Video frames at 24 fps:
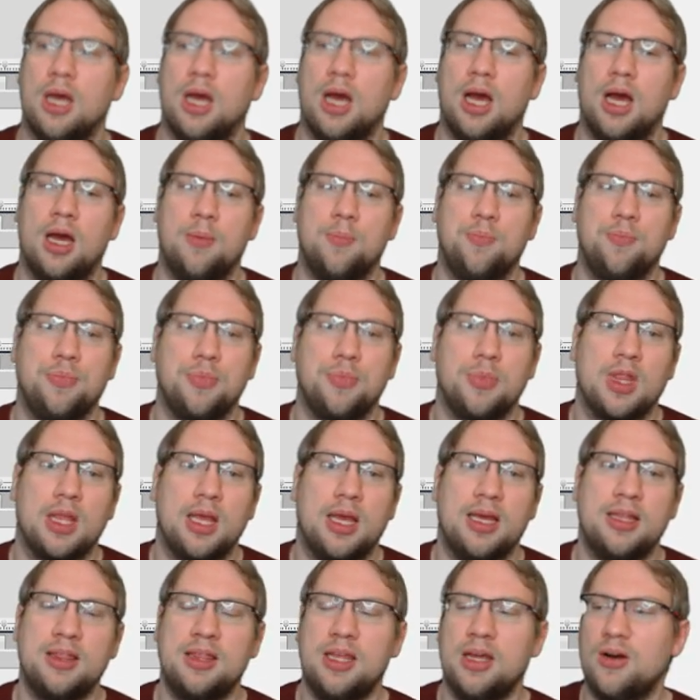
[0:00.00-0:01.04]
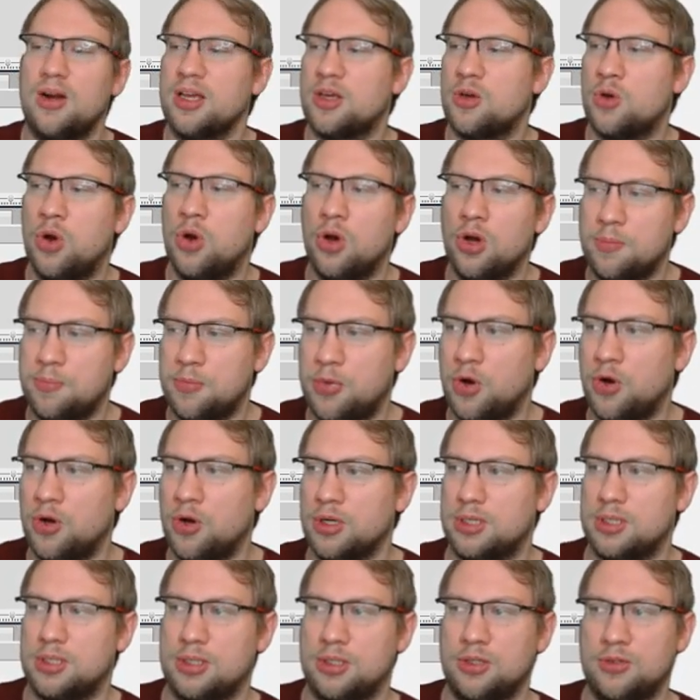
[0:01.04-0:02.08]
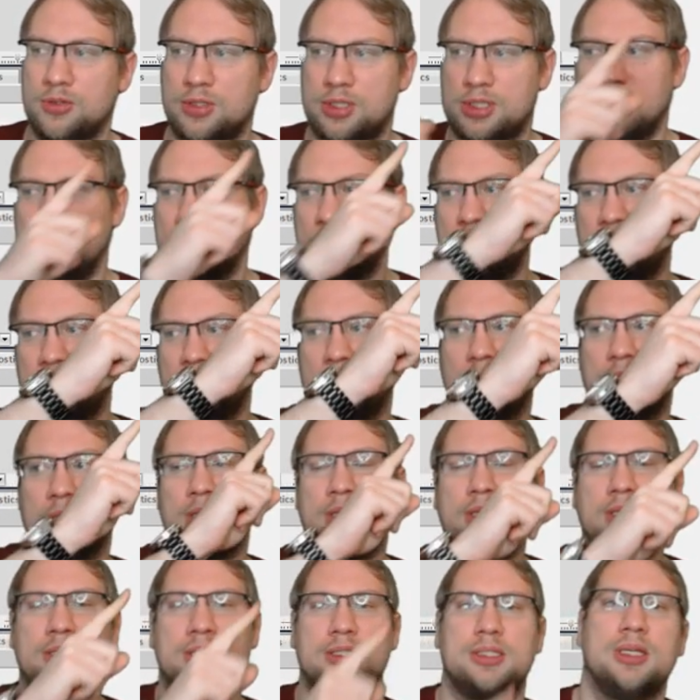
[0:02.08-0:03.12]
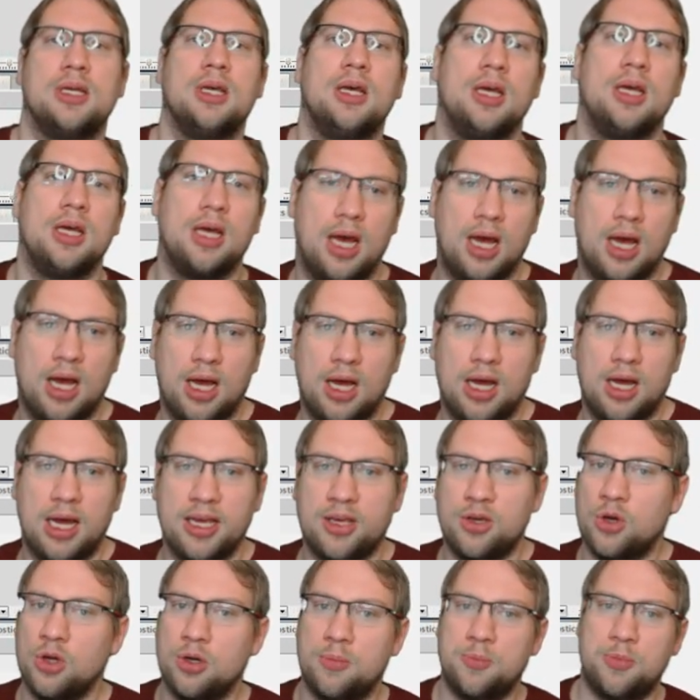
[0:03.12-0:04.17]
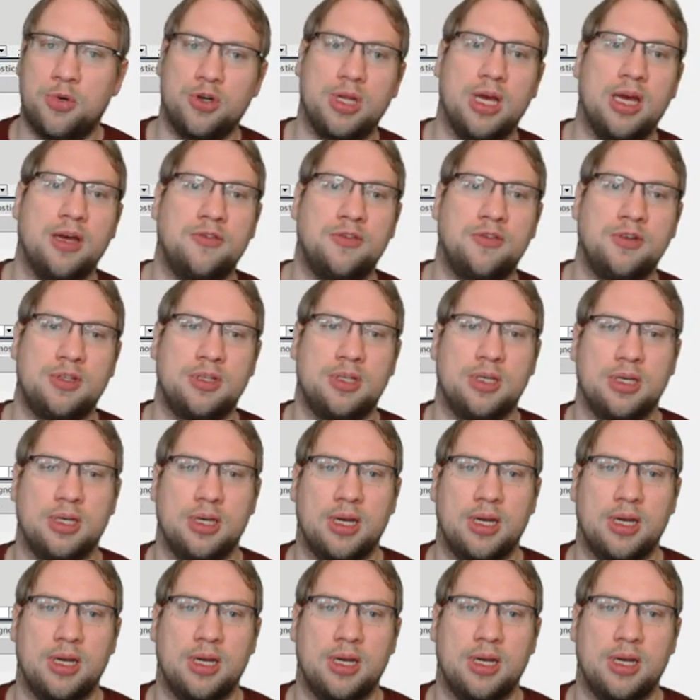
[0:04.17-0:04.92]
And there I could put, you see it here in the list, I could put everything.